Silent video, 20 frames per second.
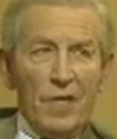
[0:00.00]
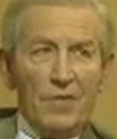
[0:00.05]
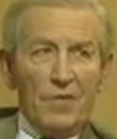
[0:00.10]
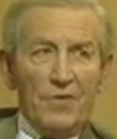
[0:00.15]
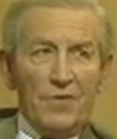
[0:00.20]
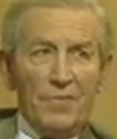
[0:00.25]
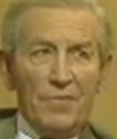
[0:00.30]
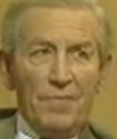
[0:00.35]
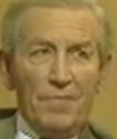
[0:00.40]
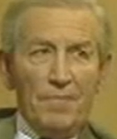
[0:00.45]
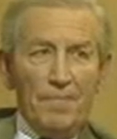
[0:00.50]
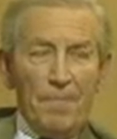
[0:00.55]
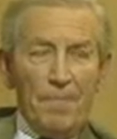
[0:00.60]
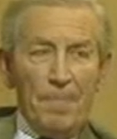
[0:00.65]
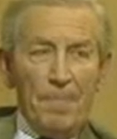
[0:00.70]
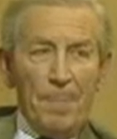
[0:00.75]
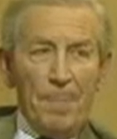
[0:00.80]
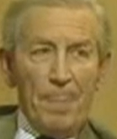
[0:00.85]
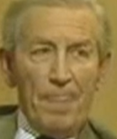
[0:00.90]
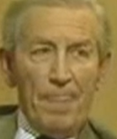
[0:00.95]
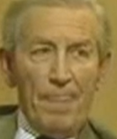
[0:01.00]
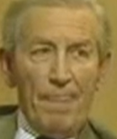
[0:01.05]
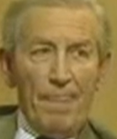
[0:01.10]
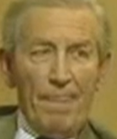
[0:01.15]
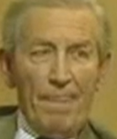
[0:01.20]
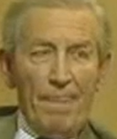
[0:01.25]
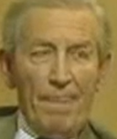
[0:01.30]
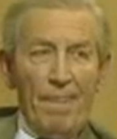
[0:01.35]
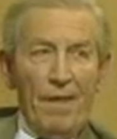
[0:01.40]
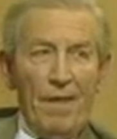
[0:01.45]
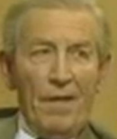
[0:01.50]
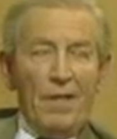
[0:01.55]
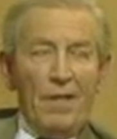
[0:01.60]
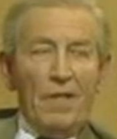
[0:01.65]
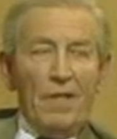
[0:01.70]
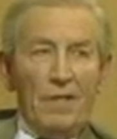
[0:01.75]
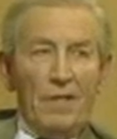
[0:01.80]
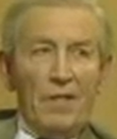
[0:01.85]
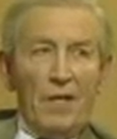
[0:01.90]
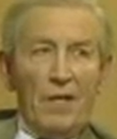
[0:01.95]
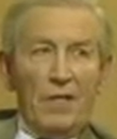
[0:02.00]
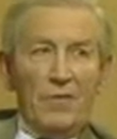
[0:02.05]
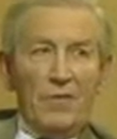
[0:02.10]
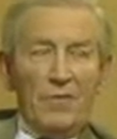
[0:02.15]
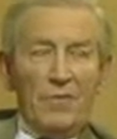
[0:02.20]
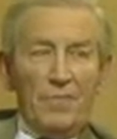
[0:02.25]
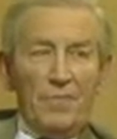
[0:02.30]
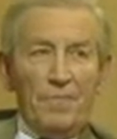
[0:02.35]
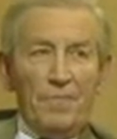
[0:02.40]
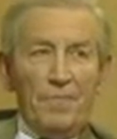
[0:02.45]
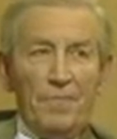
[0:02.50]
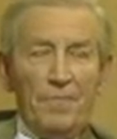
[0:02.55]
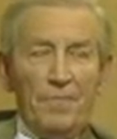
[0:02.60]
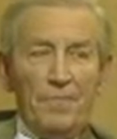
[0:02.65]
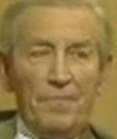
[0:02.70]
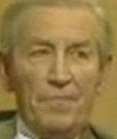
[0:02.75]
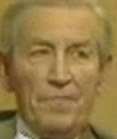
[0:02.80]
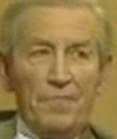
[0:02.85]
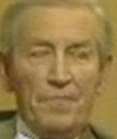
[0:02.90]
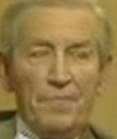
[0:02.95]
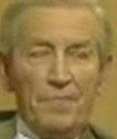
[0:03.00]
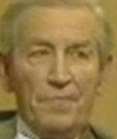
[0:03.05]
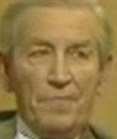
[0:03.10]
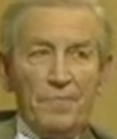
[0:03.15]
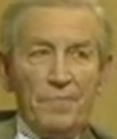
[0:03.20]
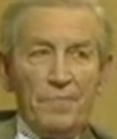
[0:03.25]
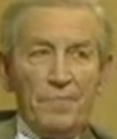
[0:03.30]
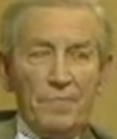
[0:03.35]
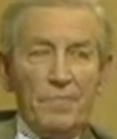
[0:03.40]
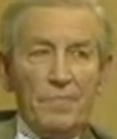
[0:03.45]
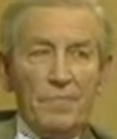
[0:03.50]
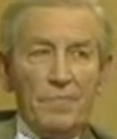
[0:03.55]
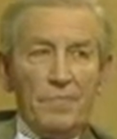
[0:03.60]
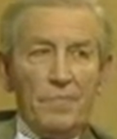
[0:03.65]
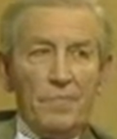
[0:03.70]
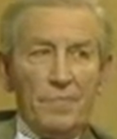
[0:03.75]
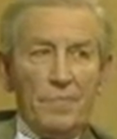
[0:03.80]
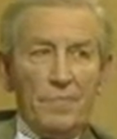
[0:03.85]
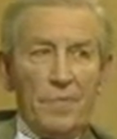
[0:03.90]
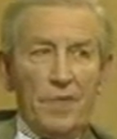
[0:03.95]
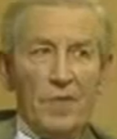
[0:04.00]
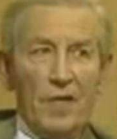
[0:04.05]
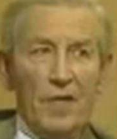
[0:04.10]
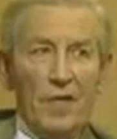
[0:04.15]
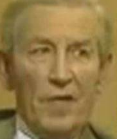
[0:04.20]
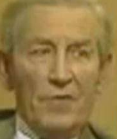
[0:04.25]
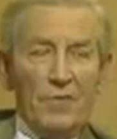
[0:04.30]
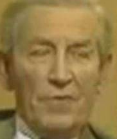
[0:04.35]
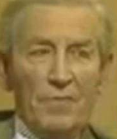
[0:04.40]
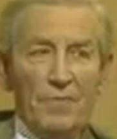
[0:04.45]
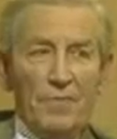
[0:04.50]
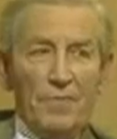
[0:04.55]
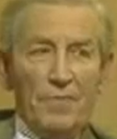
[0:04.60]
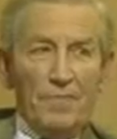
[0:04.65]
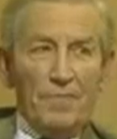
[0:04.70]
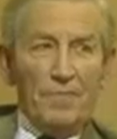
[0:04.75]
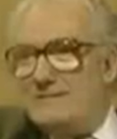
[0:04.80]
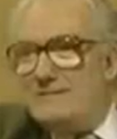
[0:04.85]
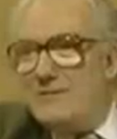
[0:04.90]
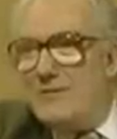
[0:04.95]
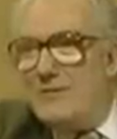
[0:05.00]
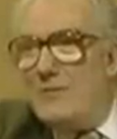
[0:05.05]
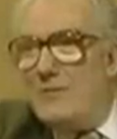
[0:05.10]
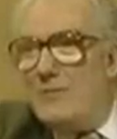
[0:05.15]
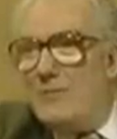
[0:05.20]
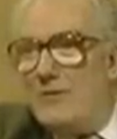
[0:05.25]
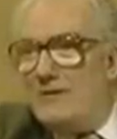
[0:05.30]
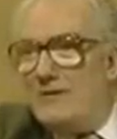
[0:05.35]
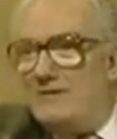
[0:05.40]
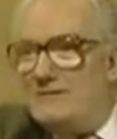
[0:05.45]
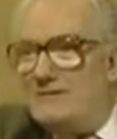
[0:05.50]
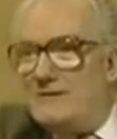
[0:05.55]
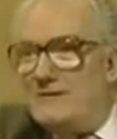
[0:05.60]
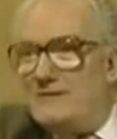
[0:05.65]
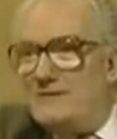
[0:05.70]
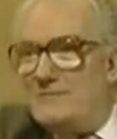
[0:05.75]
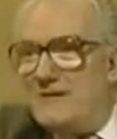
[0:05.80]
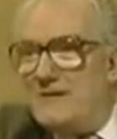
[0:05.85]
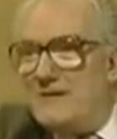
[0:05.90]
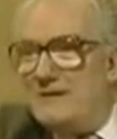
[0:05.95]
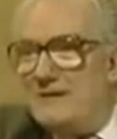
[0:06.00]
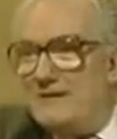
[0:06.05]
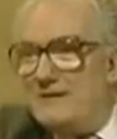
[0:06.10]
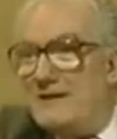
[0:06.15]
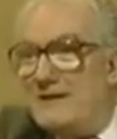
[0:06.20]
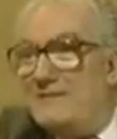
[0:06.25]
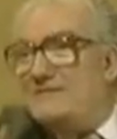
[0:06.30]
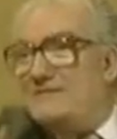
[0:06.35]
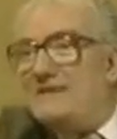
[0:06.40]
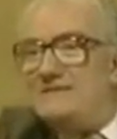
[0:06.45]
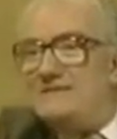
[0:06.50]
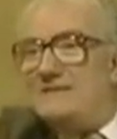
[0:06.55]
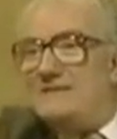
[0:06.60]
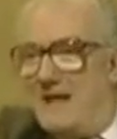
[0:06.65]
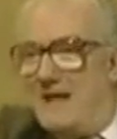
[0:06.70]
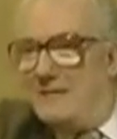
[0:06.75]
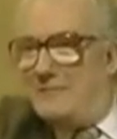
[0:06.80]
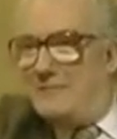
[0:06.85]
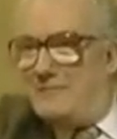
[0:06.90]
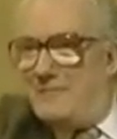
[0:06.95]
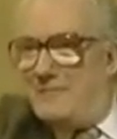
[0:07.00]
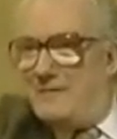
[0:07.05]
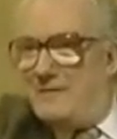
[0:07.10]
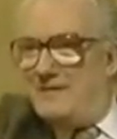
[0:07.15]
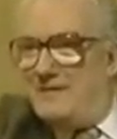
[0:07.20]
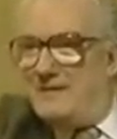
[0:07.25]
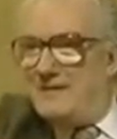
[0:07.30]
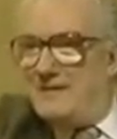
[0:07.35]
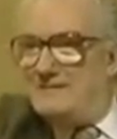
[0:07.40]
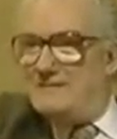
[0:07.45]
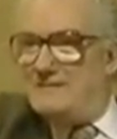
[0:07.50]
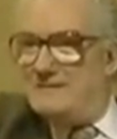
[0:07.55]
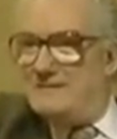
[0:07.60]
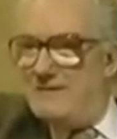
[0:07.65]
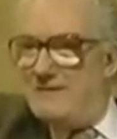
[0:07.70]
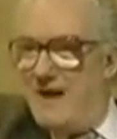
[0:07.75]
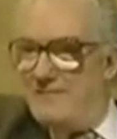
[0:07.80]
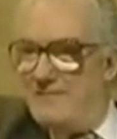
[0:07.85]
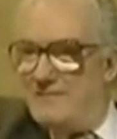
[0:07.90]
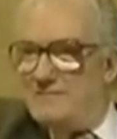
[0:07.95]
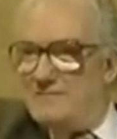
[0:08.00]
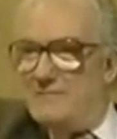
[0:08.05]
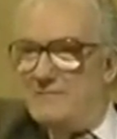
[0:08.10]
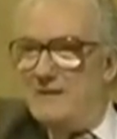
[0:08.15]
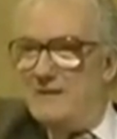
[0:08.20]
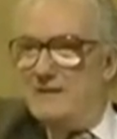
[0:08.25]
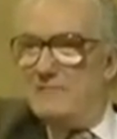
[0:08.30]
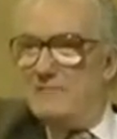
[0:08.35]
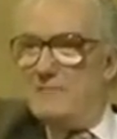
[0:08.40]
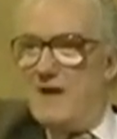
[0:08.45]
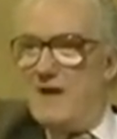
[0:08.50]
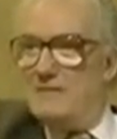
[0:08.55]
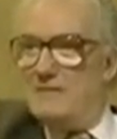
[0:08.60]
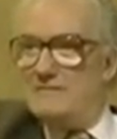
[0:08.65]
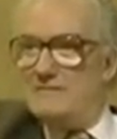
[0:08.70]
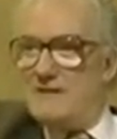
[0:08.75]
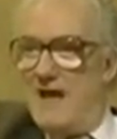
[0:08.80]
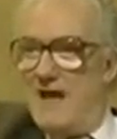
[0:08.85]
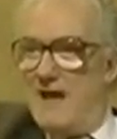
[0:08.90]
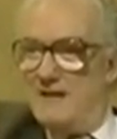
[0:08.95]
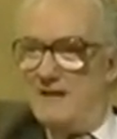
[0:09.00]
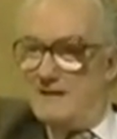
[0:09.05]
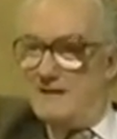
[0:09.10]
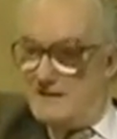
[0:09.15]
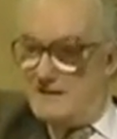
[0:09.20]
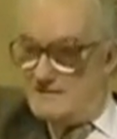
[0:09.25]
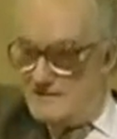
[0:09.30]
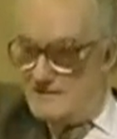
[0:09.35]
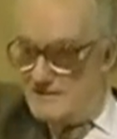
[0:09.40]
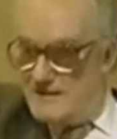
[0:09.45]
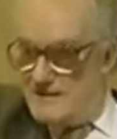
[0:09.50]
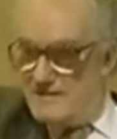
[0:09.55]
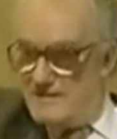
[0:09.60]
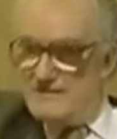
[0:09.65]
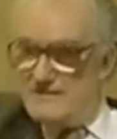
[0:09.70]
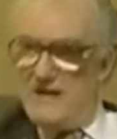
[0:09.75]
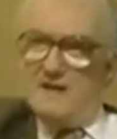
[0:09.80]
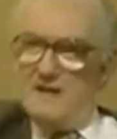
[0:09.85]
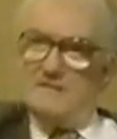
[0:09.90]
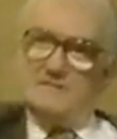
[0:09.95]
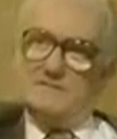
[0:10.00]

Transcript: So that like a work of art, I mean, the only meaning a work of art has is what it, so to speak, gives itself. I mean, it doesn't derive its meaning from outside. Is that...